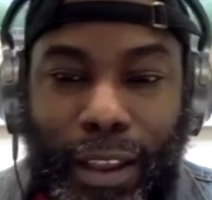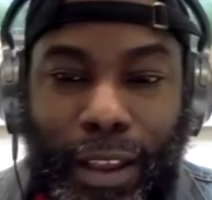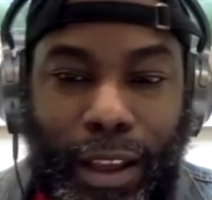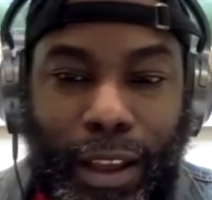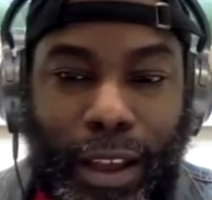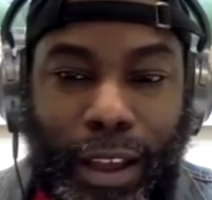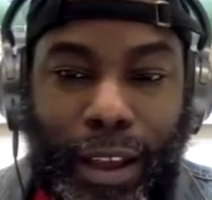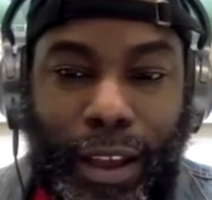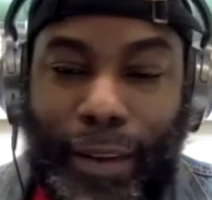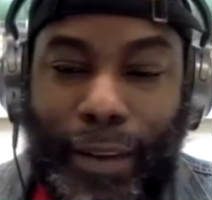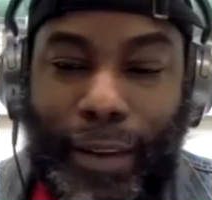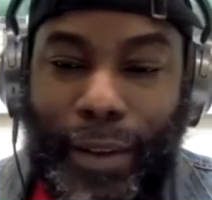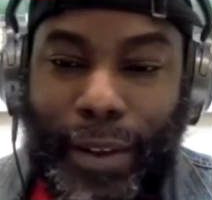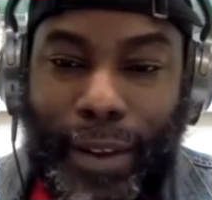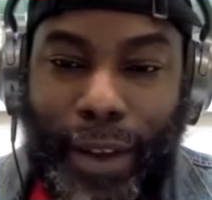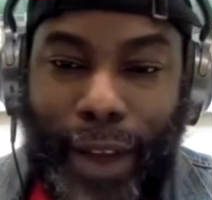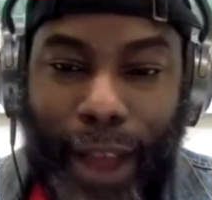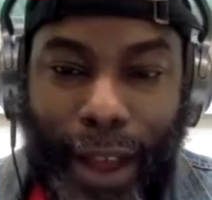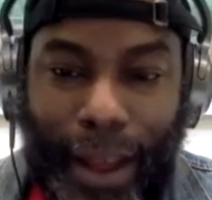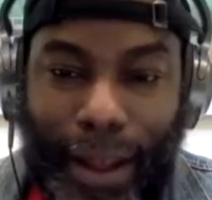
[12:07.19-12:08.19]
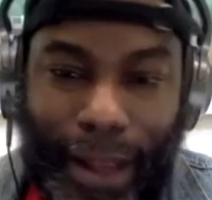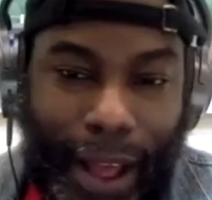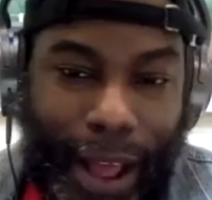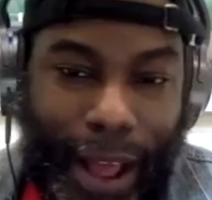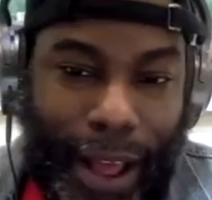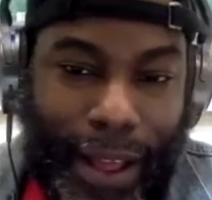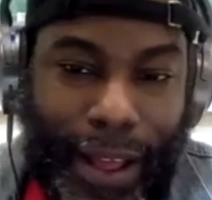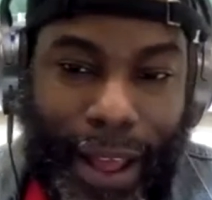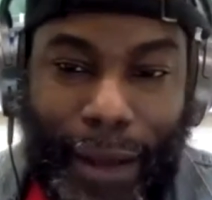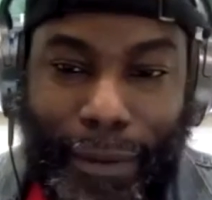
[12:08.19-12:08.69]
Uh, I,
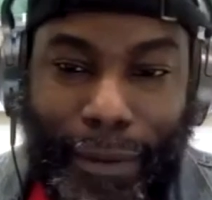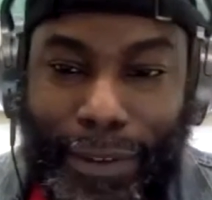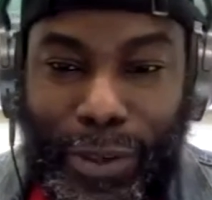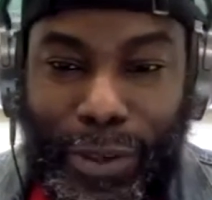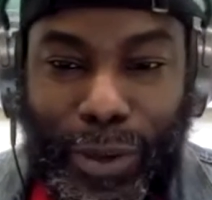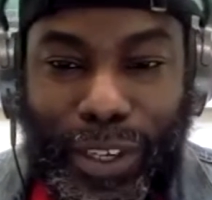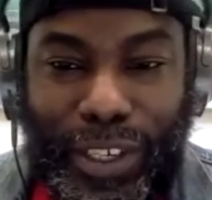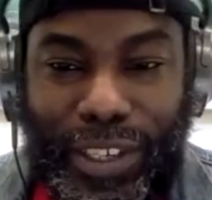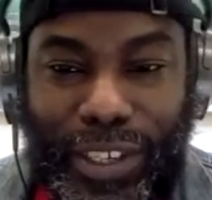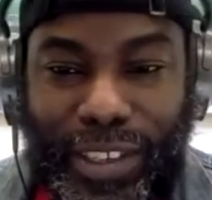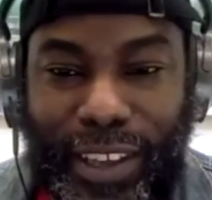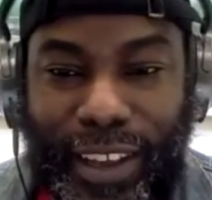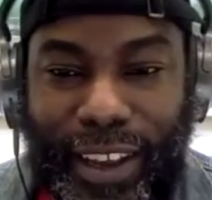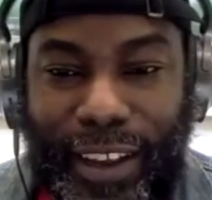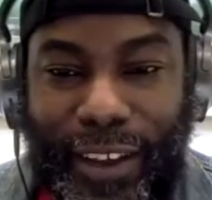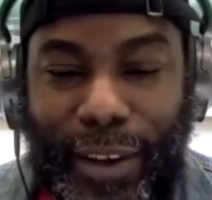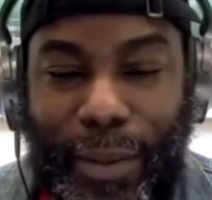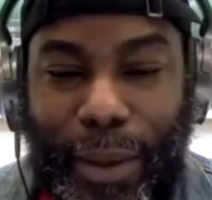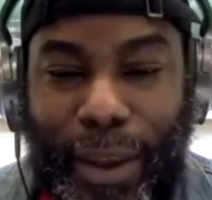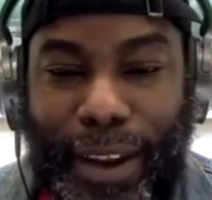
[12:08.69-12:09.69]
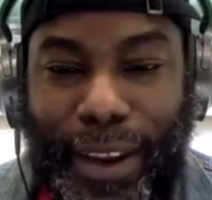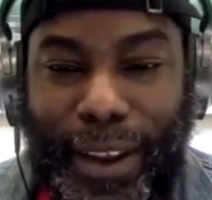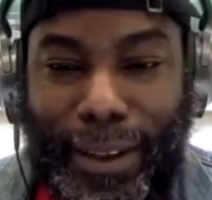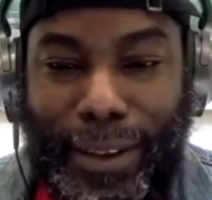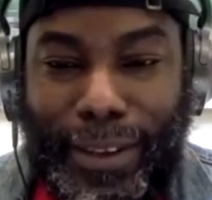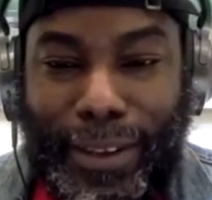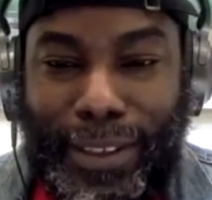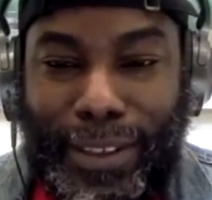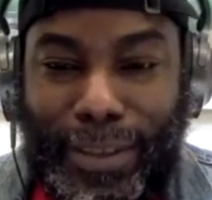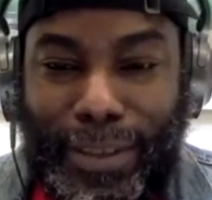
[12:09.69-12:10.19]
I have a story just like everybody
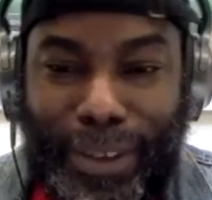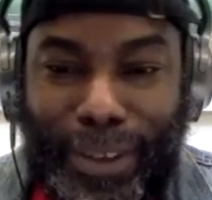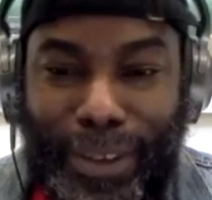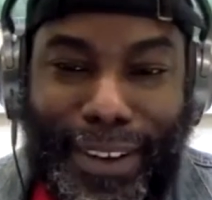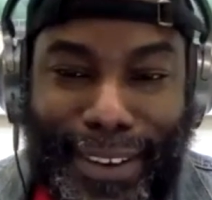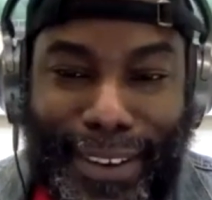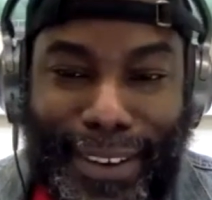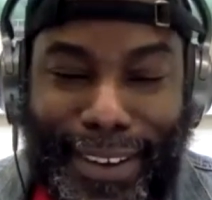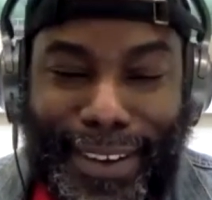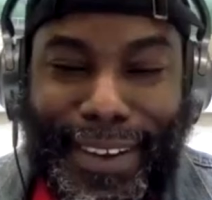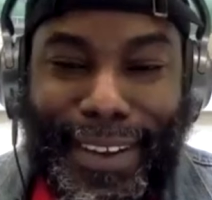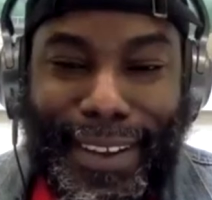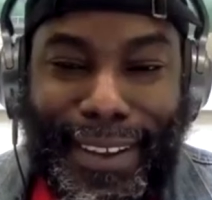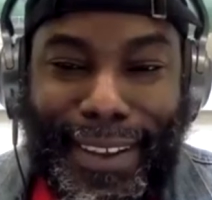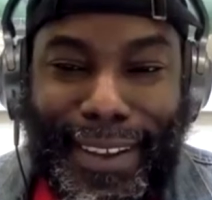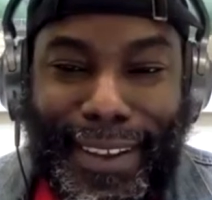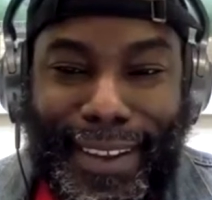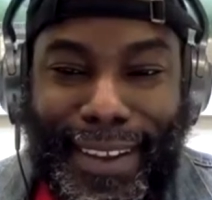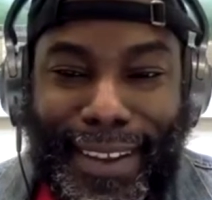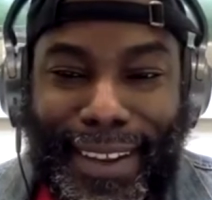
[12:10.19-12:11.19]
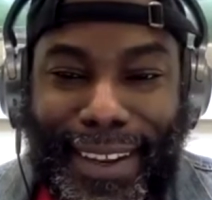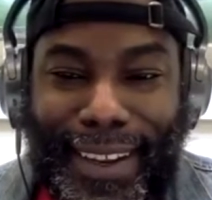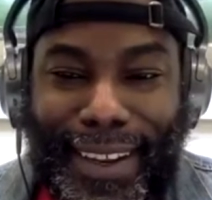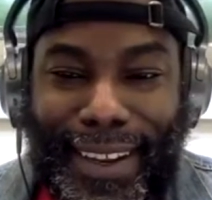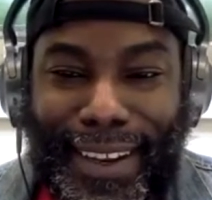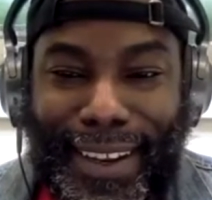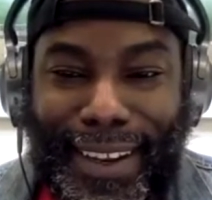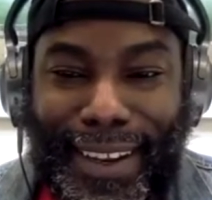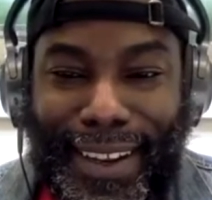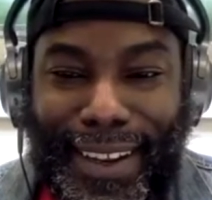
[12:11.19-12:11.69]
else, but
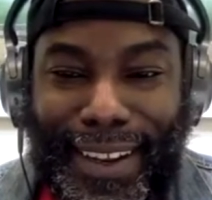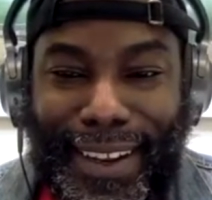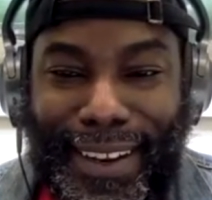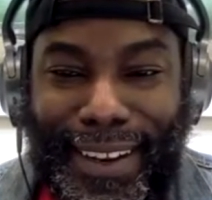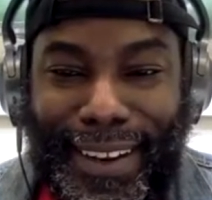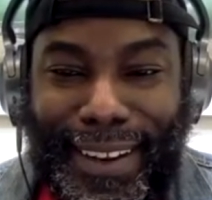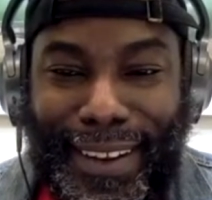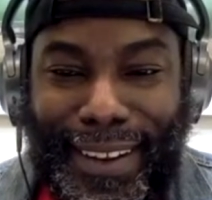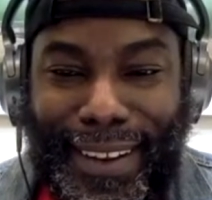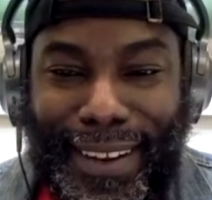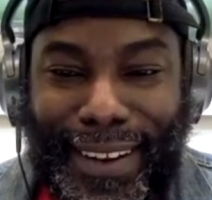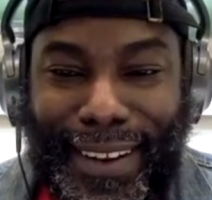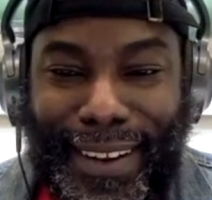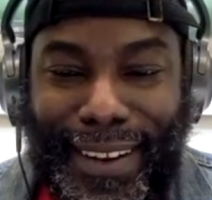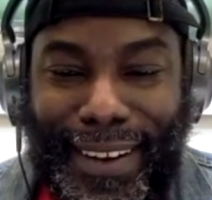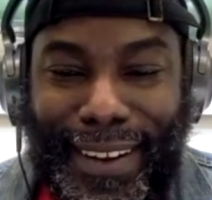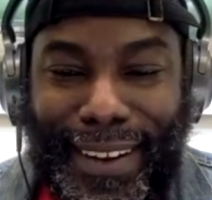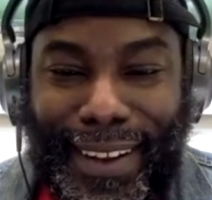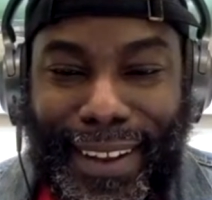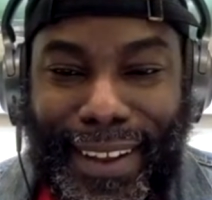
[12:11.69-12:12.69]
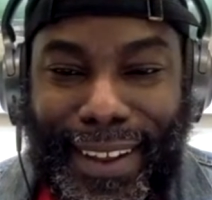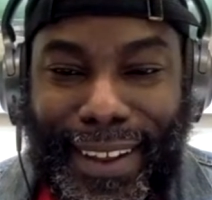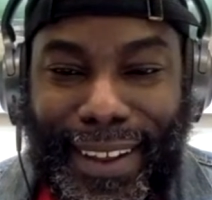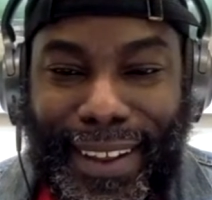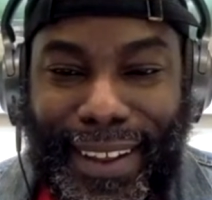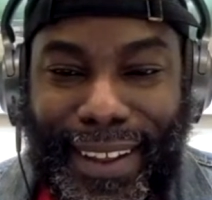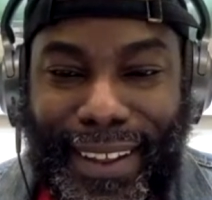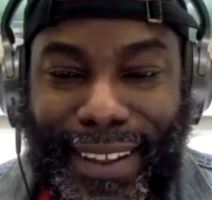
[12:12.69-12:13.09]
in in in uh,